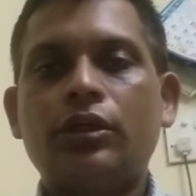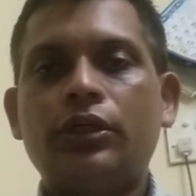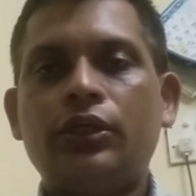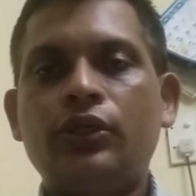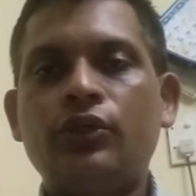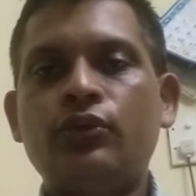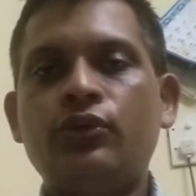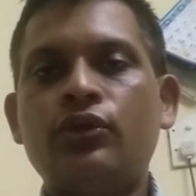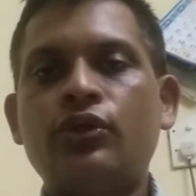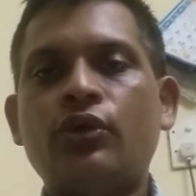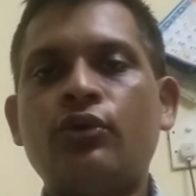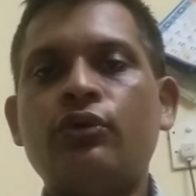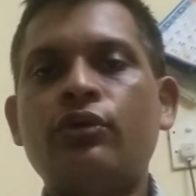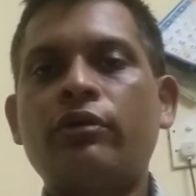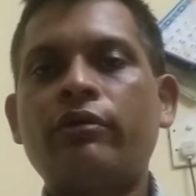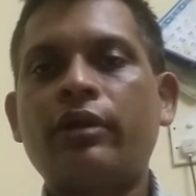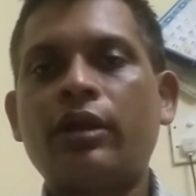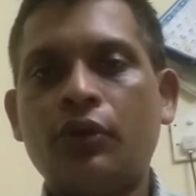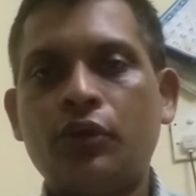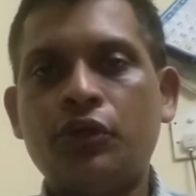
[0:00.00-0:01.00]
tune
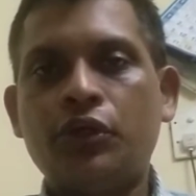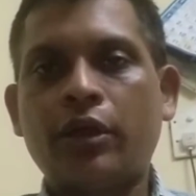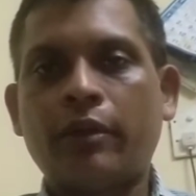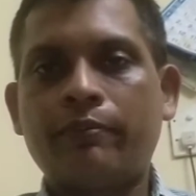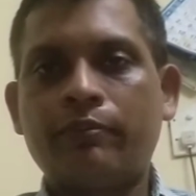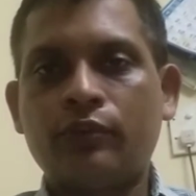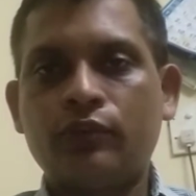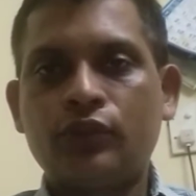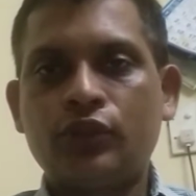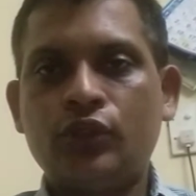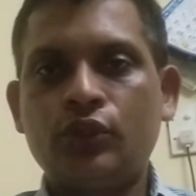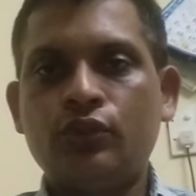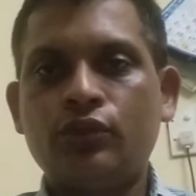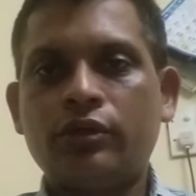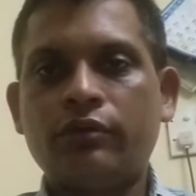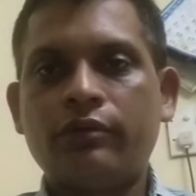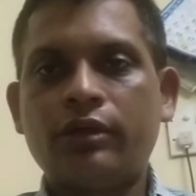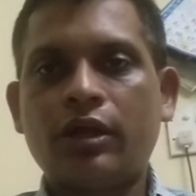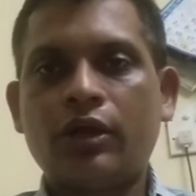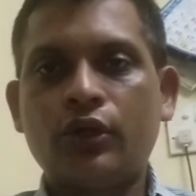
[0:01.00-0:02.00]
our
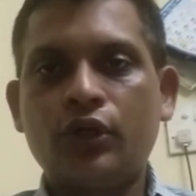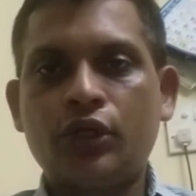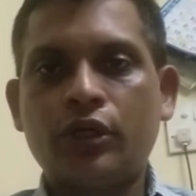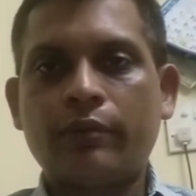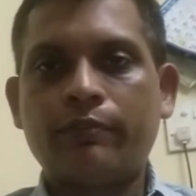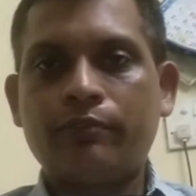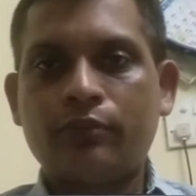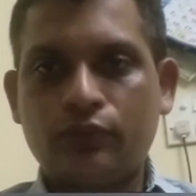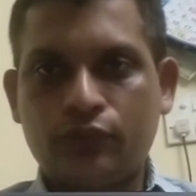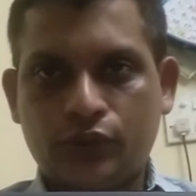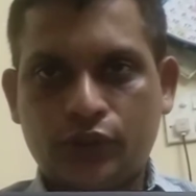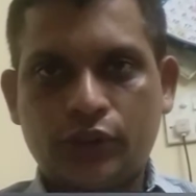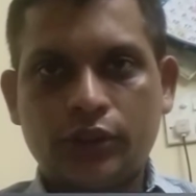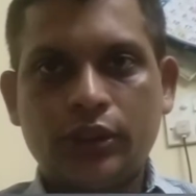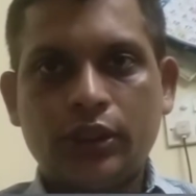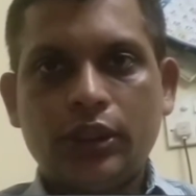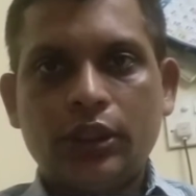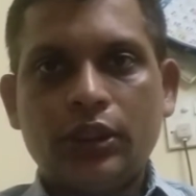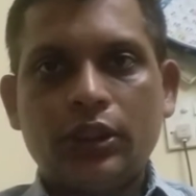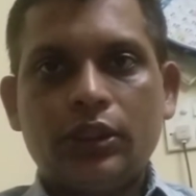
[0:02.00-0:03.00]
audit approach.
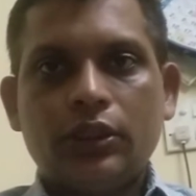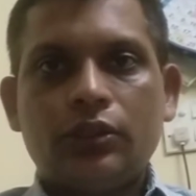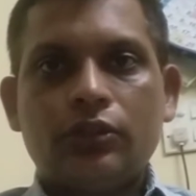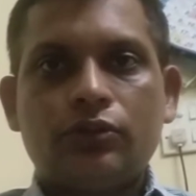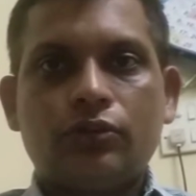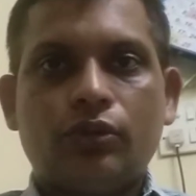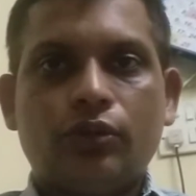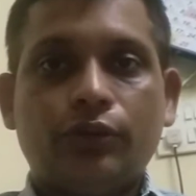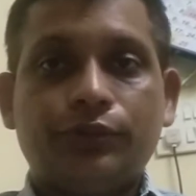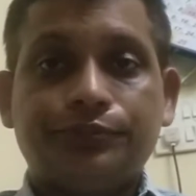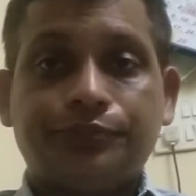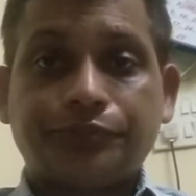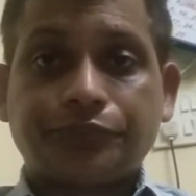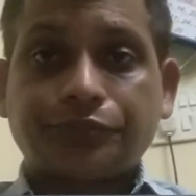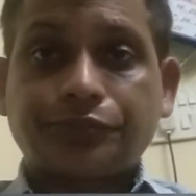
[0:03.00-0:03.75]
So